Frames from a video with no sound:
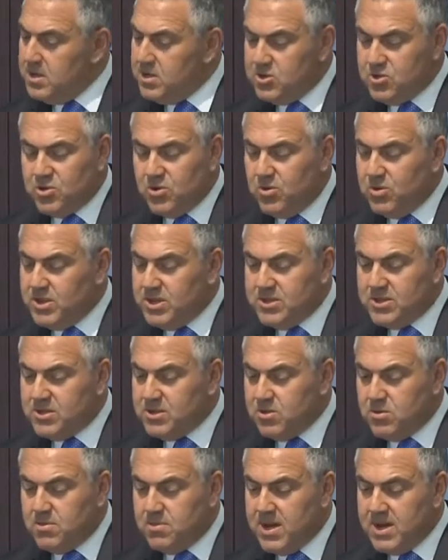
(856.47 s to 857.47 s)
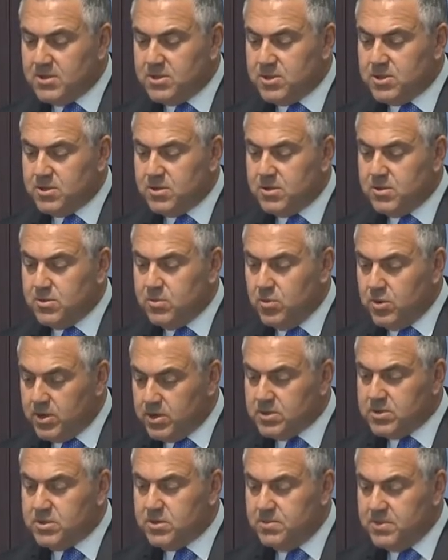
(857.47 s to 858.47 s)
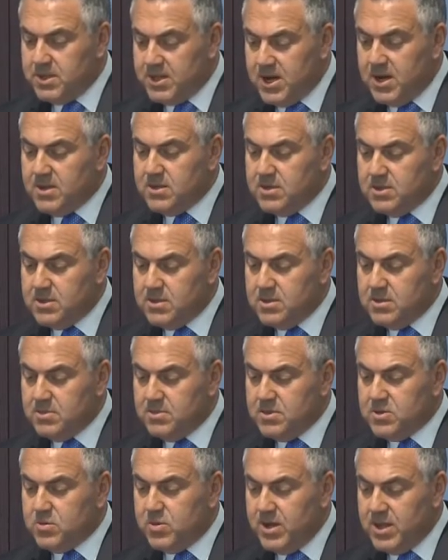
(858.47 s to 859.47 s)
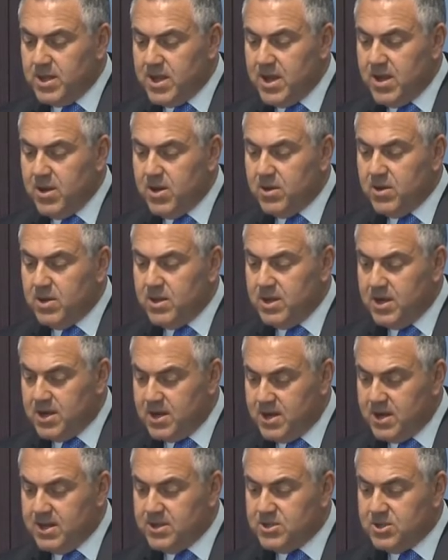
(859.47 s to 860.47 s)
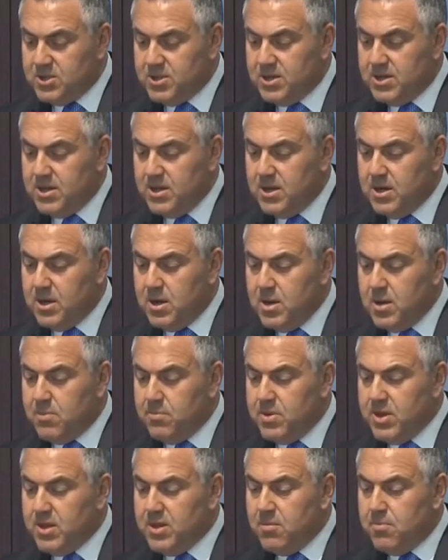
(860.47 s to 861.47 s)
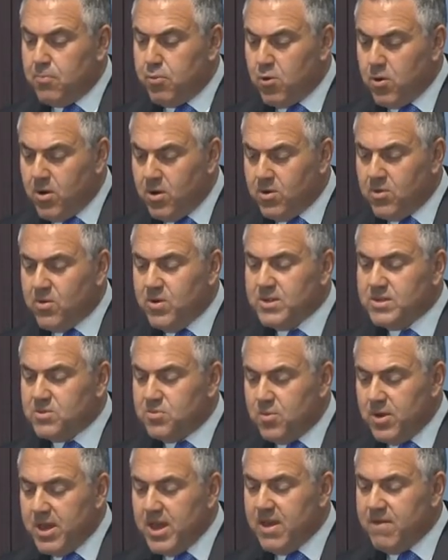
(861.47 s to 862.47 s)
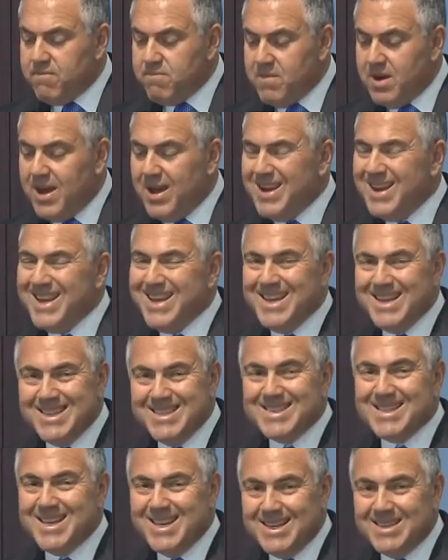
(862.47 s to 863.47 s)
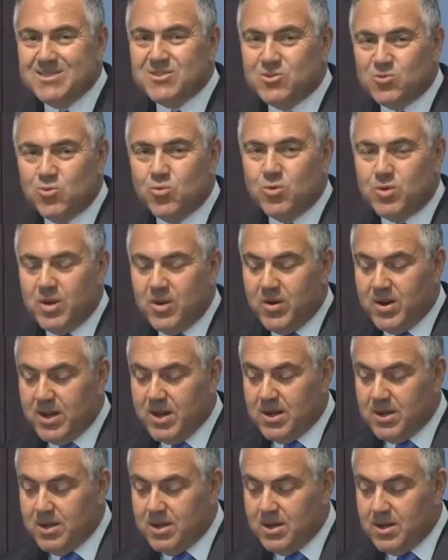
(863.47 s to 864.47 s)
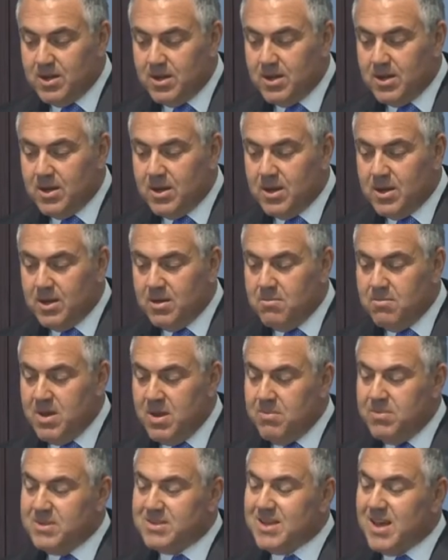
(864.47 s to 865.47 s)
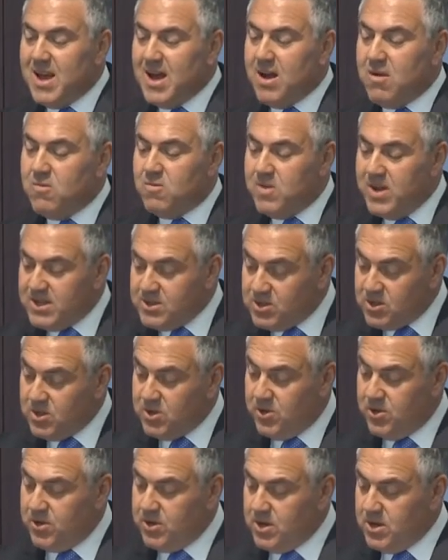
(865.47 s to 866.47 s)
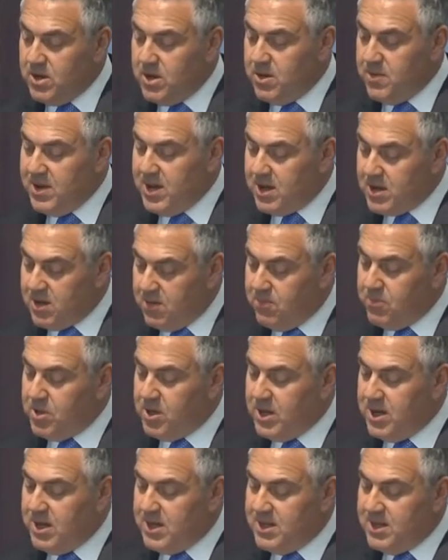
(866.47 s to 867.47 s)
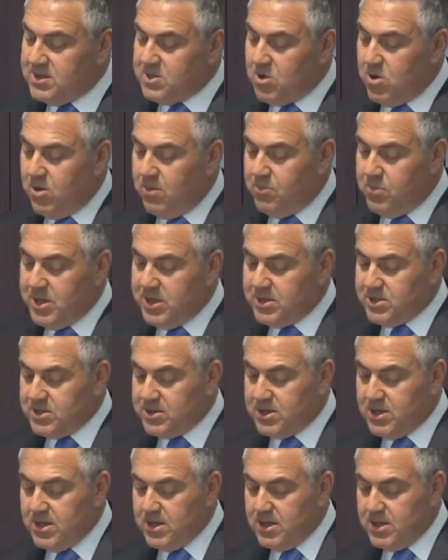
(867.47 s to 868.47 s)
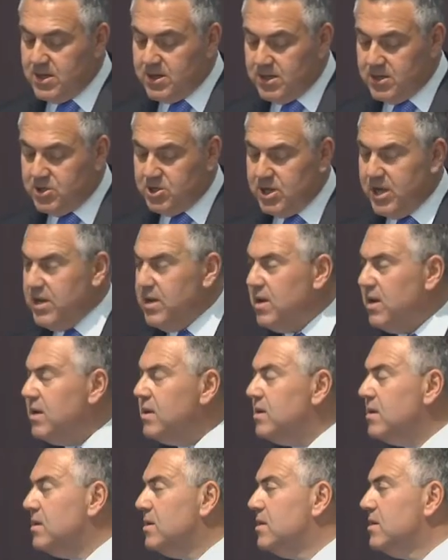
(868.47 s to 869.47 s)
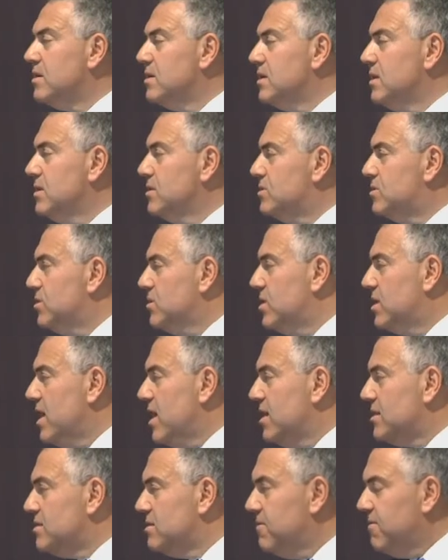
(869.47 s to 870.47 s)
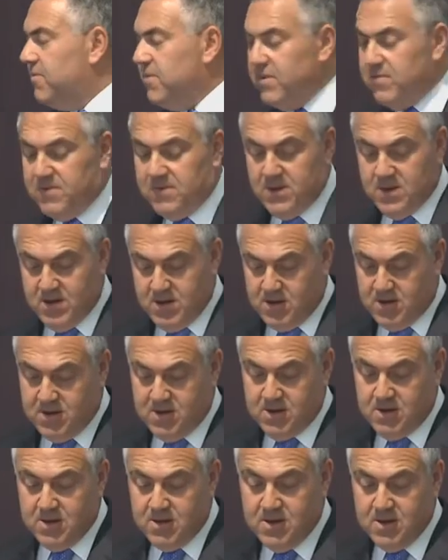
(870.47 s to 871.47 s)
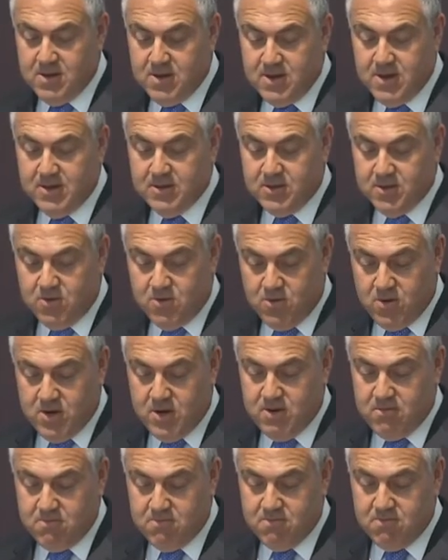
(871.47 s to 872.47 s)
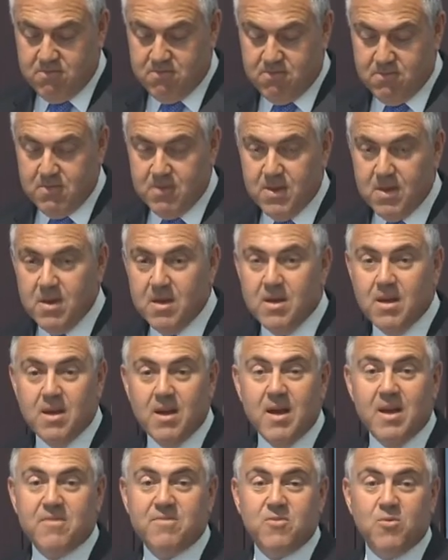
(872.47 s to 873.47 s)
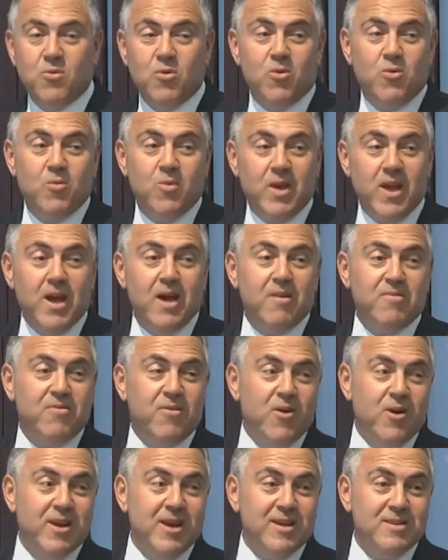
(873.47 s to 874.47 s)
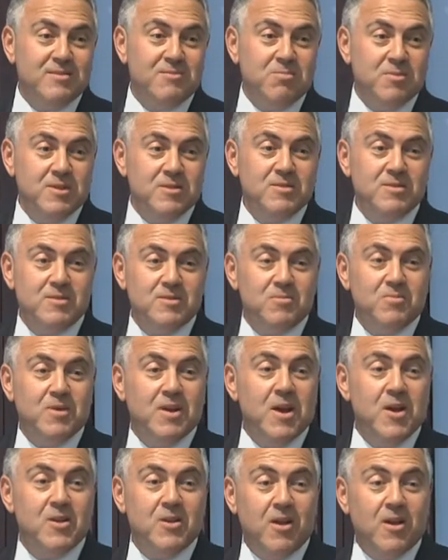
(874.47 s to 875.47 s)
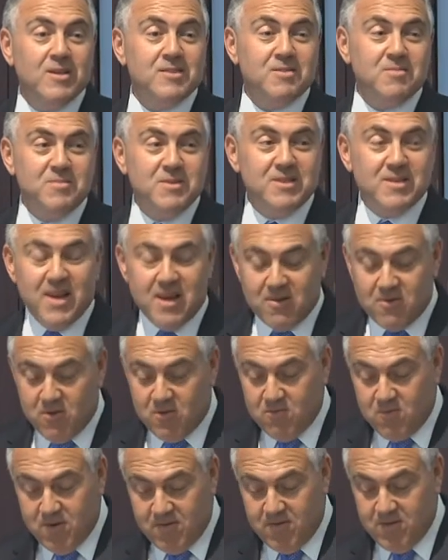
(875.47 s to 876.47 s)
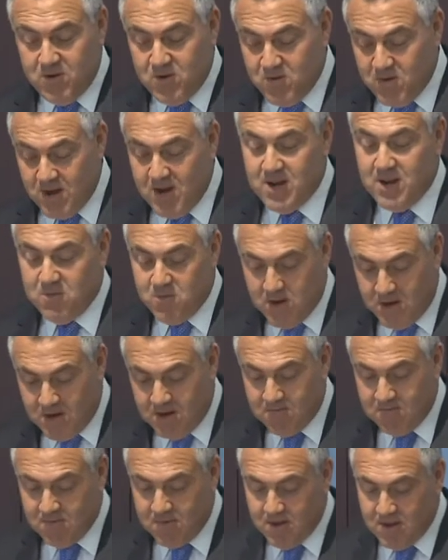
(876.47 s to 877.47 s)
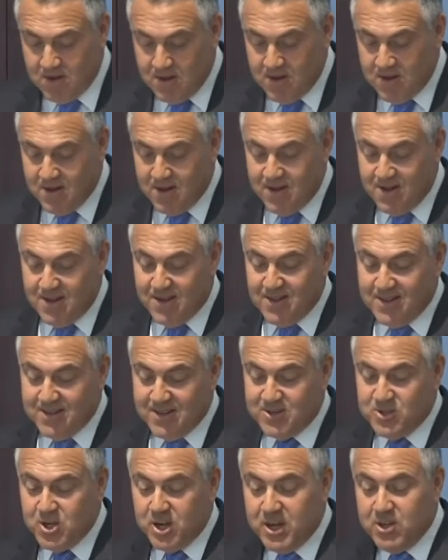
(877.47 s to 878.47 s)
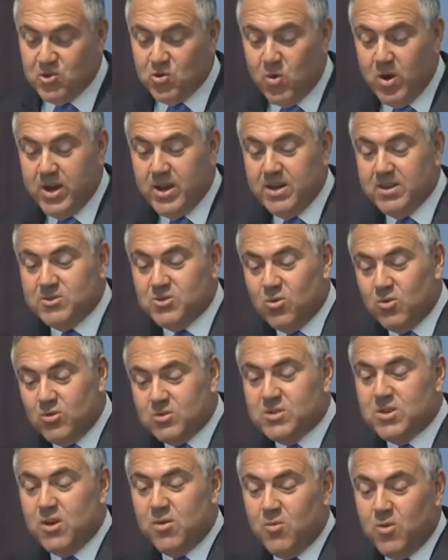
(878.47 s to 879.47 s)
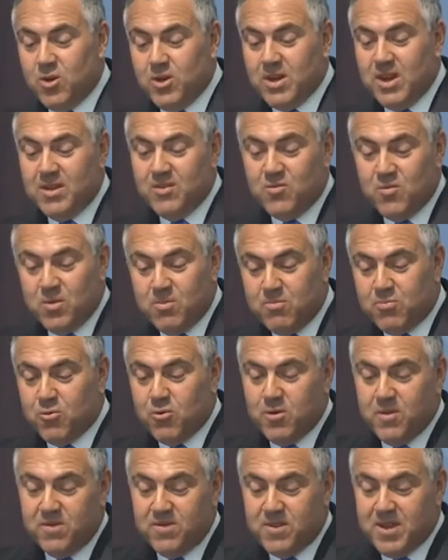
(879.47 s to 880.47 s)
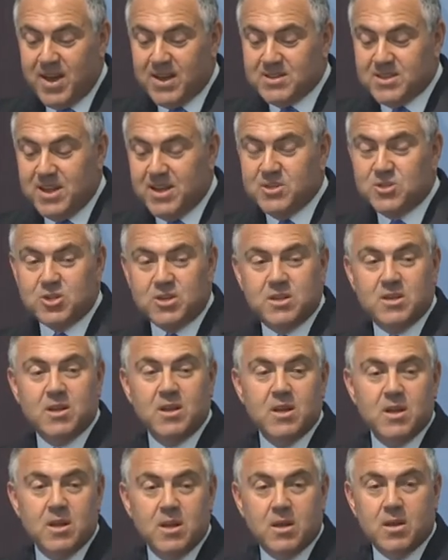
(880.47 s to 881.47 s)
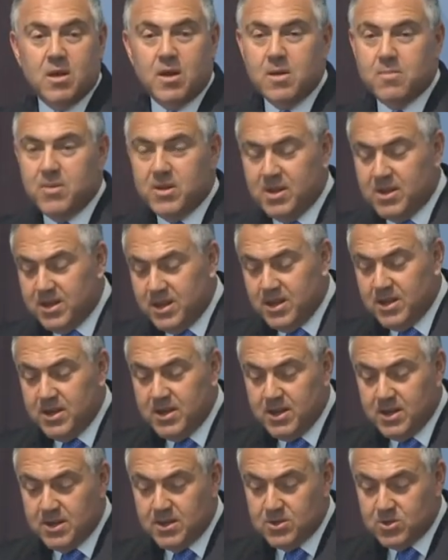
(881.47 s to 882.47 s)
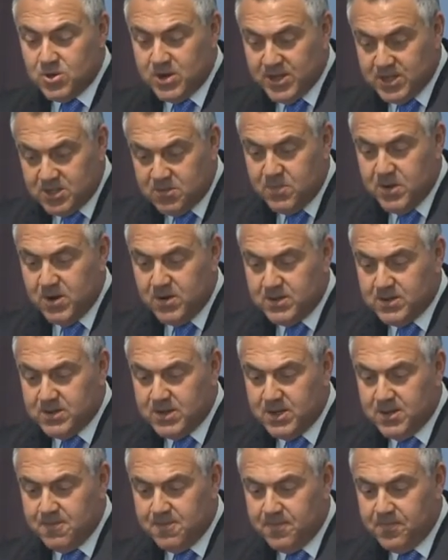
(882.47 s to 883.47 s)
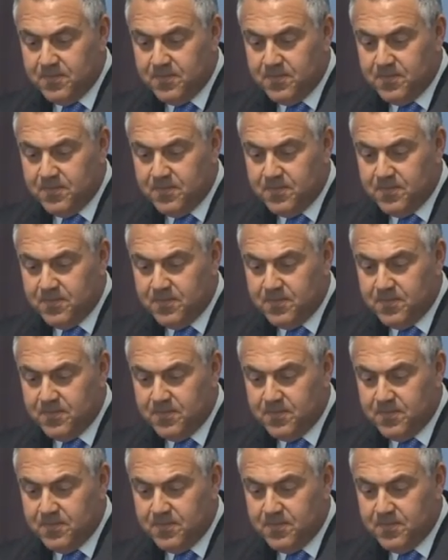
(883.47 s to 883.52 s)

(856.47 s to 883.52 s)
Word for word: Sure, there's still much work to be done between now and the end of next year but the progress we have made is extraordinary. And members are resolute about completing this complex agenda in 2015 as agreed. After all, we are finance ministers. We don't like to miss out on revenue anywhere. The G20 is also working to improve taxation, liability, transparency.